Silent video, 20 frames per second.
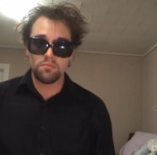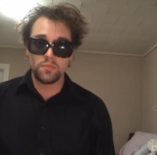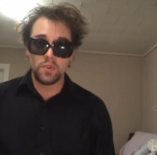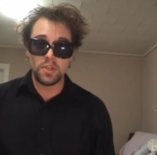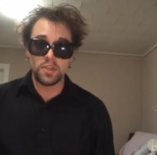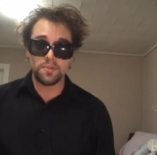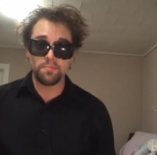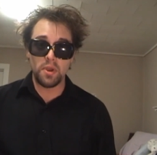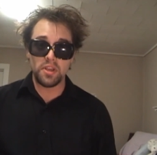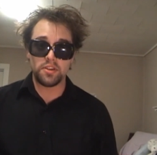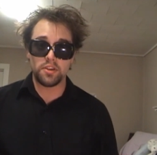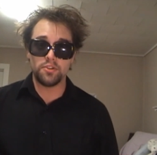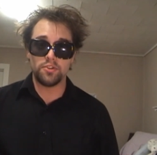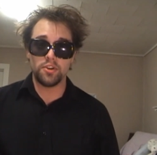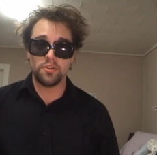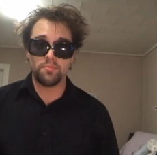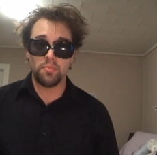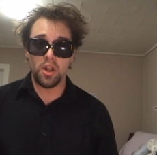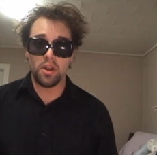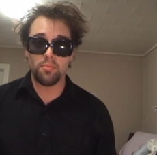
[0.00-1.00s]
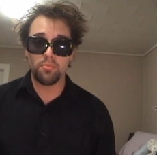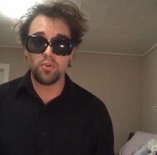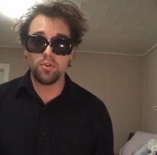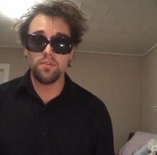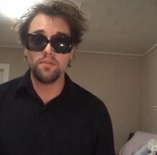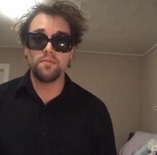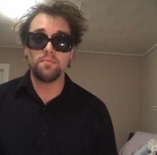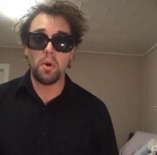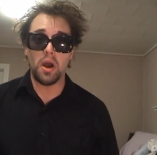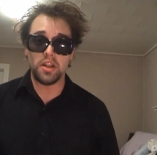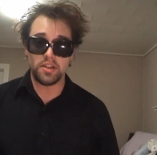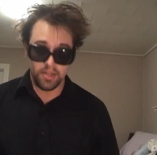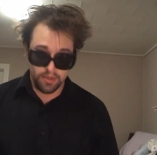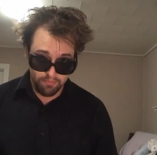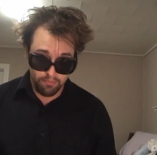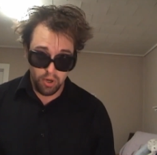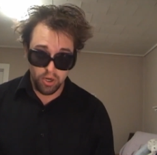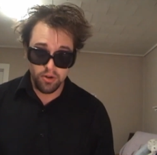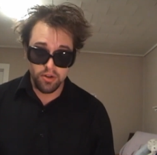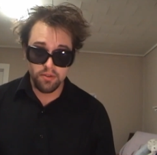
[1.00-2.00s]
This message has been approved by
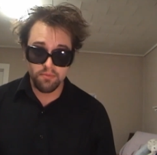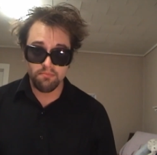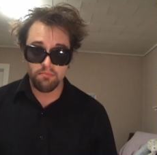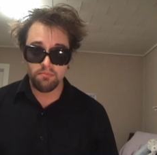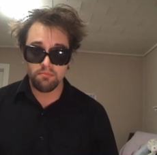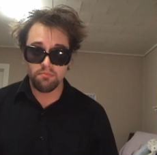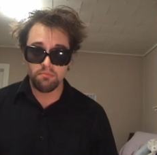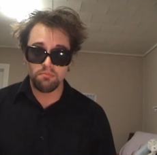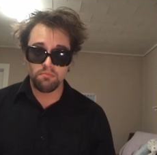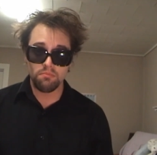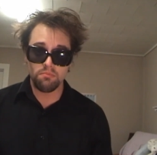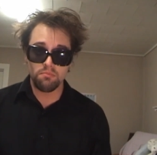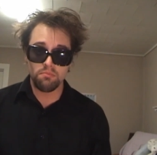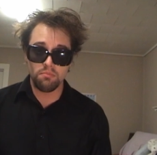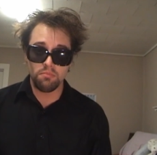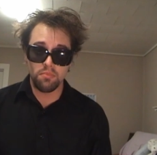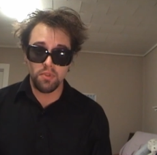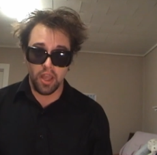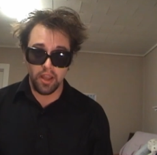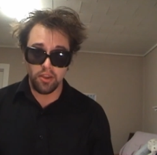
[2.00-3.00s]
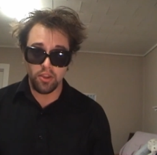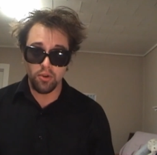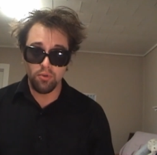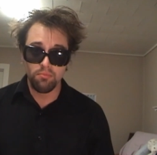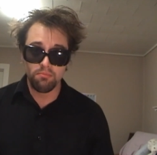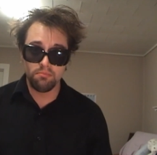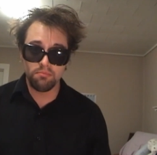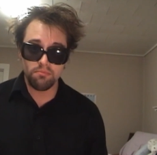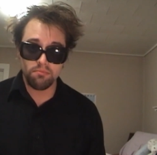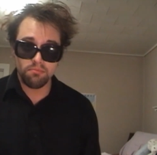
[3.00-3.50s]
Tim Burton. Thank you.